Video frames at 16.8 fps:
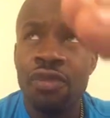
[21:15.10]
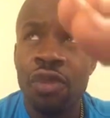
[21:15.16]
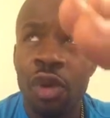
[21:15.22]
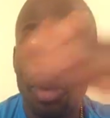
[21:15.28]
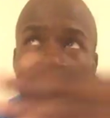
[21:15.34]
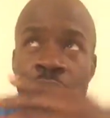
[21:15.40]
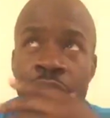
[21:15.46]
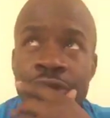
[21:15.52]

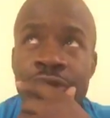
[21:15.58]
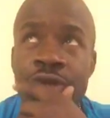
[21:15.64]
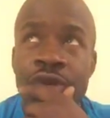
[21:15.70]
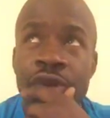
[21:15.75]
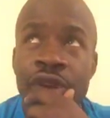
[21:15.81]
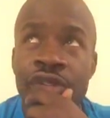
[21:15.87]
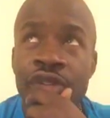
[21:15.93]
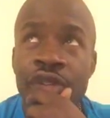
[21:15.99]
4 books,
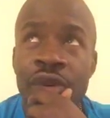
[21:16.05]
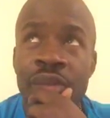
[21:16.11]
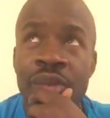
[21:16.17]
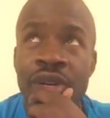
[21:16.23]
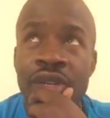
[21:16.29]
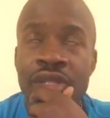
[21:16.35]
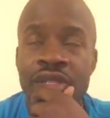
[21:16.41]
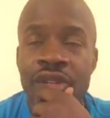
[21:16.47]
3 or 4
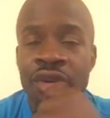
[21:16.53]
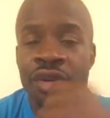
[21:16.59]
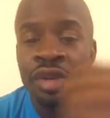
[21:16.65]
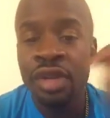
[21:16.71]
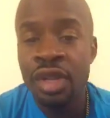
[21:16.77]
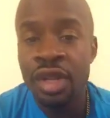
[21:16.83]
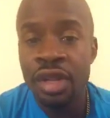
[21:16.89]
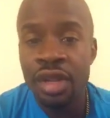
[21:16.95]
books.
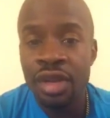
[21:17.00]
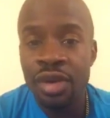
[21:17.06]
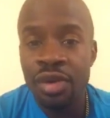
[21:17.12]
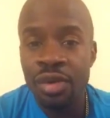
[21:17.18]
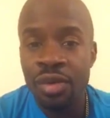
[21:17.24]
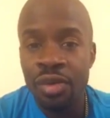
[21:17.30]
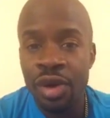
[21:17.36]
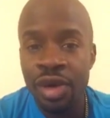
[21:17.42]
So
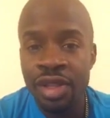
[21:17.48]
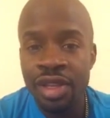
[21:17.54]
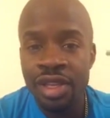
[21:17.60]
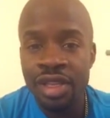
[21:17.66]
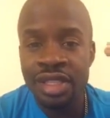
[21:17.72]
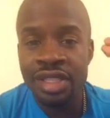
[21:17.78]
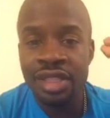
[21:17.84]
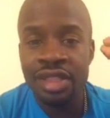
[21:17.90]
one
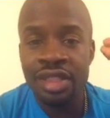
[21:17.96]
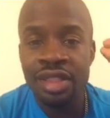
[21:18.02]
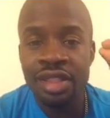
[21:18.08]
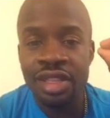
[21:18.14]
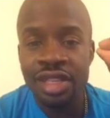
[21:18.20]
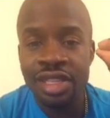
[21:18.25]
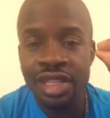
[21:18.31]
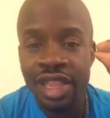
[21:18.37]
is
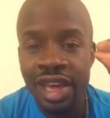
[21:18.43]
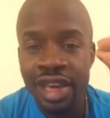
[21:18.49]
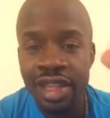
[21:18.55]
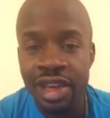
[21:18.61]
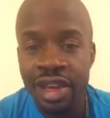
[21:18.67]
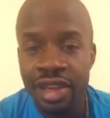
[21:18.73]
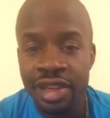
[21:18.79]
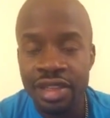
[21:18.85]
The
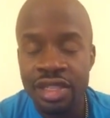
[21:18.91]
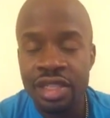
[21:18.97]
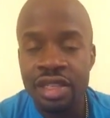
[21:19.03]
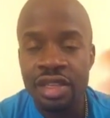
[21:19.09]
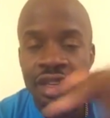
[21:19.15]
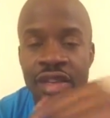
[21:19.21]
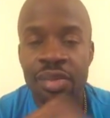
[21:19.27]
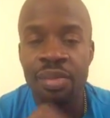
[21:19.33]
Slight
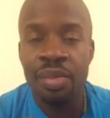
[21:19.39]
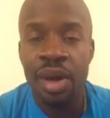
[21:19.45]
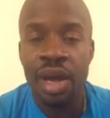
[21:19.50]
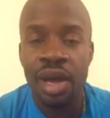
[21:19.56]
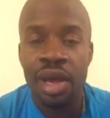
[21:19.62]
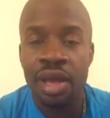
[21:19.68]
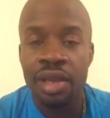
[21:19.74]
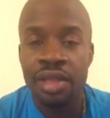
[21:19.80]
Edge
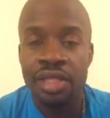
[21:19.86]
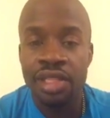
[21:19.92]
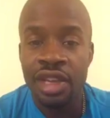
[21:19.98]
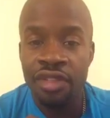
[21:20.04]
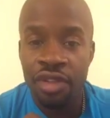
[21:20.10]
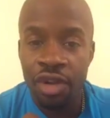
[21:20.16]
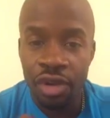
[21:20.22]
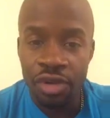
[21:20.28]
by
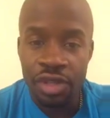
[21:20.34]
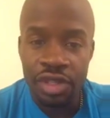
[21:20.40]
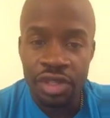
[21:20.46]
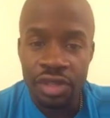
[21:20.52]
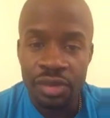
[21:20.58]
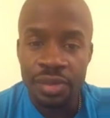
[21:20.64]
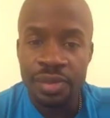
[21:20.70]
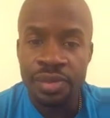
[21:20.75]
Jeff
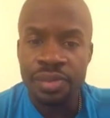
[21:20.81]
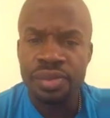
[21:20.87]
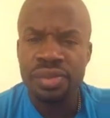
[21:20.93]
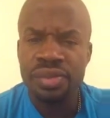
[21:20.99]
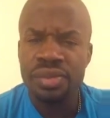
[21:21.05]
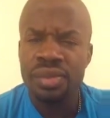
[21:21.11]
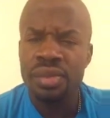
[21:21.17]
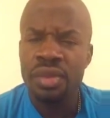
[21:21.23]
Olson.
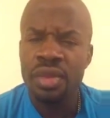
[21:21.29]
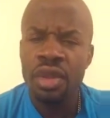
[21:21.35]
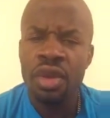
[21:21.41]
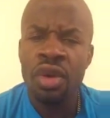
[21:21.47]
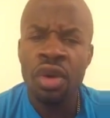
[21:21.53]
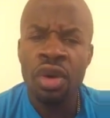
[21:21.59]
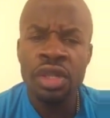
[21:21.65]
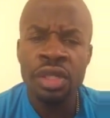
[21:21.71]

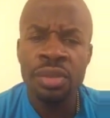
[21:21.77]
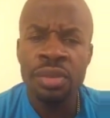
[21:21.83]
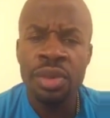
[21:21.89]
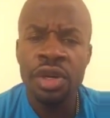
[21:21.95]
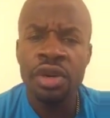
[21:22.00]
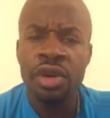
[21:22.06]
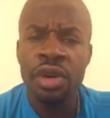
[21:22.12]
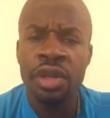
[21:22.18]
Awesome
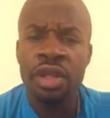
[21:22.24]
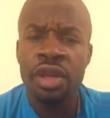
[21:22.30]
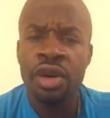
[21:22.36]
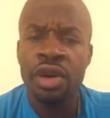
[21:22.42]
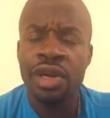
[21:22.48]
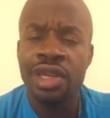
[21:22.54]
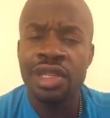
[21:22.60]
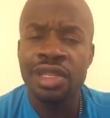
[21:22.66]
book
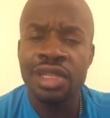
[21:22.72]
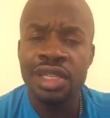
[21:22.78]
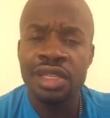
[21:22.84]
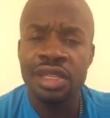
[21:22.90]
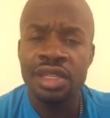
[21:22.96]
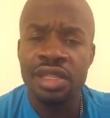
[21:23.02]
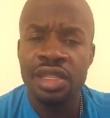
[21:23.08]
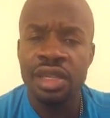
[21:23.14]
on
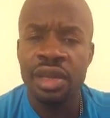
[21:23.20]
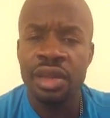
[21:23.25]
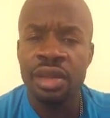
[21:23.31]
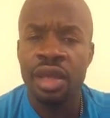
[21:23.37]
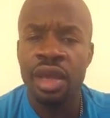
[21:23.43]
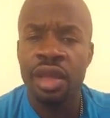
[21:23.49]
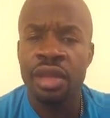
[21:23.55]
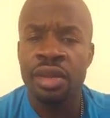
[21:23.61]
consistency
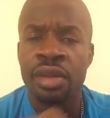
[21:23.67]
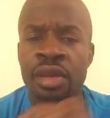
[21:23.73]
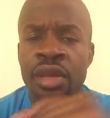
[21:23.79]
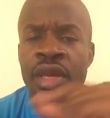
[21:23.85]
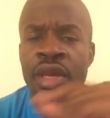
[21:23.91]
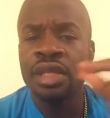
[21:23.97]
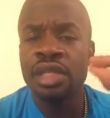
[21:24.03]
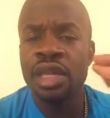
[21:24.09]
and
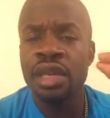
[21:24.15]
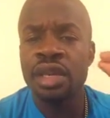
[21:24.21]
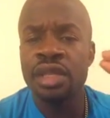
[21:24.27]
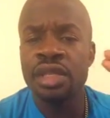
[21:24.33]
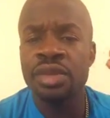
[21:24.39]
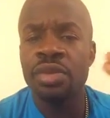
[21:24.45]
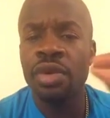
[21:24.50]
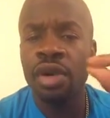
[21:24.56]

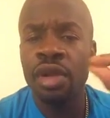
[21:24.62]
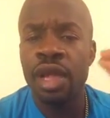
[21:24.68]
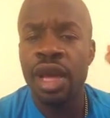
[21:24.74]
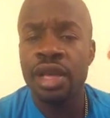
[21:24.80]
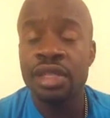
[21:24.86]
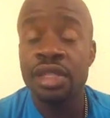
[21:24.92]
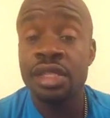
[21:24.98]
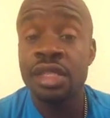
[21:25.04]
taking small
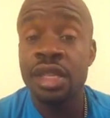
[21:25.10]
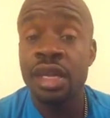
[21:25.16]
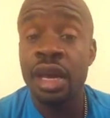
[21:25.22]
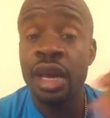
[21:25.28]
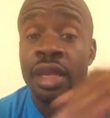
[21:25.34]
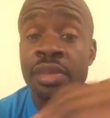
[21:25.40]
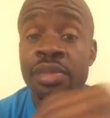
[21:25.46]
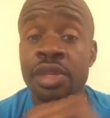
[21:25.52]
actions that
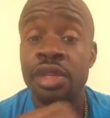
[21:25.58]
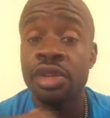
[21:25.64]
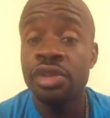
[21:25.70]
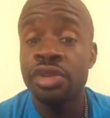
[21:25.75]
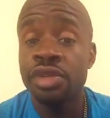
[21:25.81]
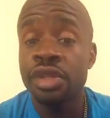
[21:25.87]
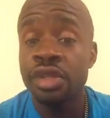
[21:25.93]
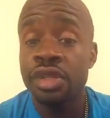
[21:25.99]
add up to
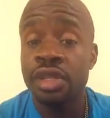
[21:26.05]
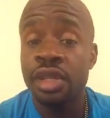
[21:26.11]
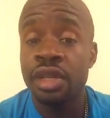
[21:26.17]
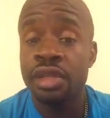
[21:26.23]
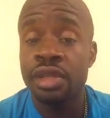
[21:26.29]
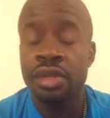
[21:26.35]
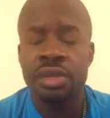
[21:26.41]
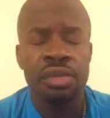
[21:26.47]
huge
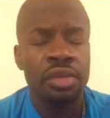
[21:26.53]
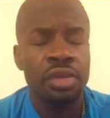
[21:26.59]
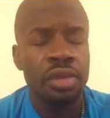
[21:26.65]
success.